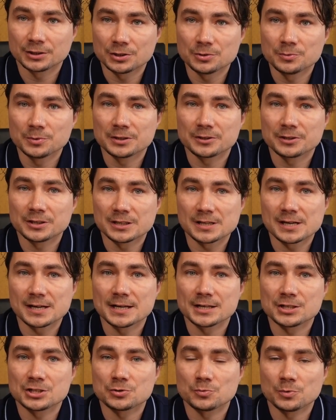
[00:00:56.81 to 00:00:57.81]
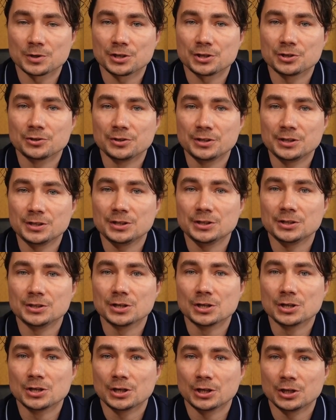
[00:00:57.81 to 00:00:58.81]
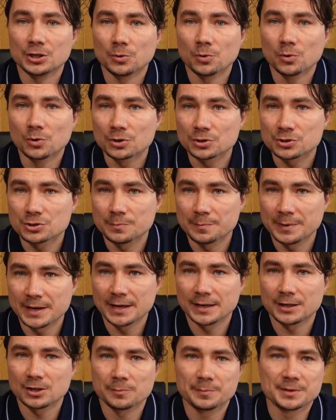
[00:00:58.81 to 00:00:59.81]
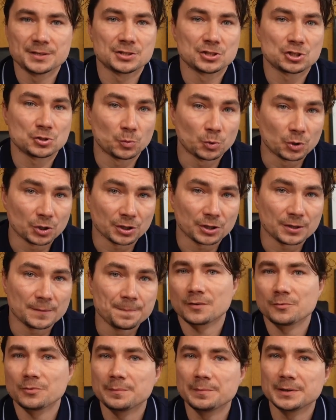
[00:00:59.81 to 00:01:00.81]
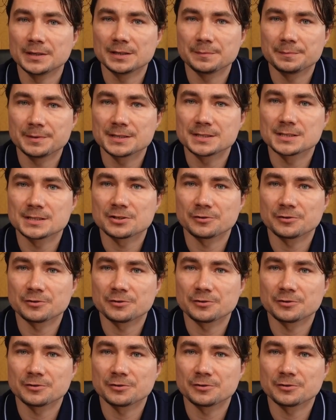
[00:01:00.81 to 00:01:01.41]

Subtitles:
you will realize what you need in order to make your business work. We've been in business